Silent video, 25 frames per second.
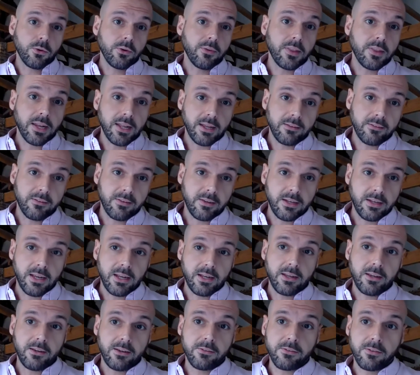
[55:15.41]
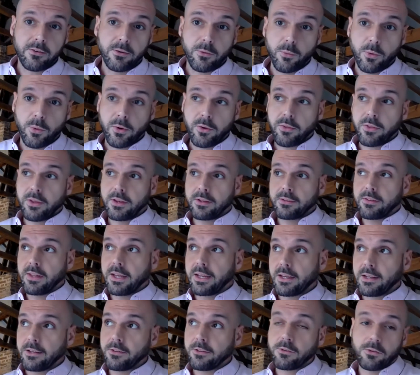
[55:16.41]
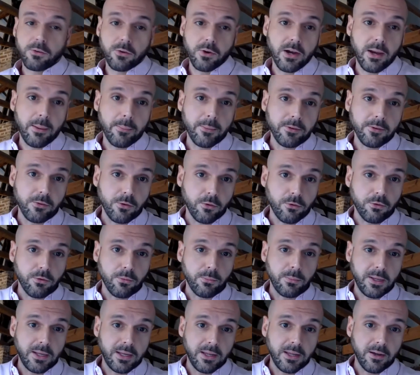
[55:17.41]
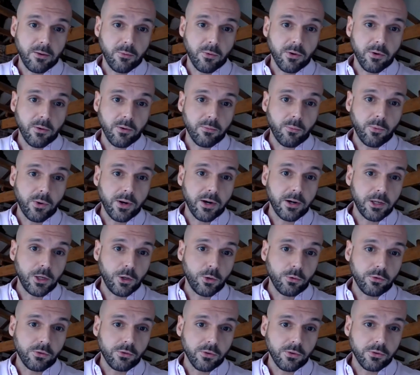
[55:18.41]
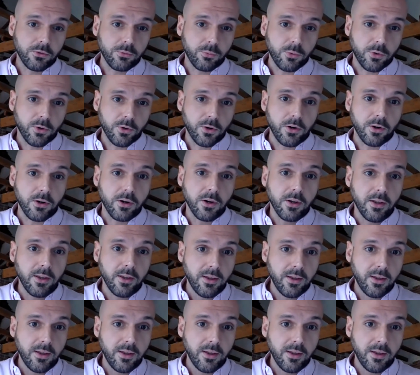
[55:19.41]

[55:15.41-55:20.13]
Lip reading: In the 1980s, there weren't things like Instagram and social media where users were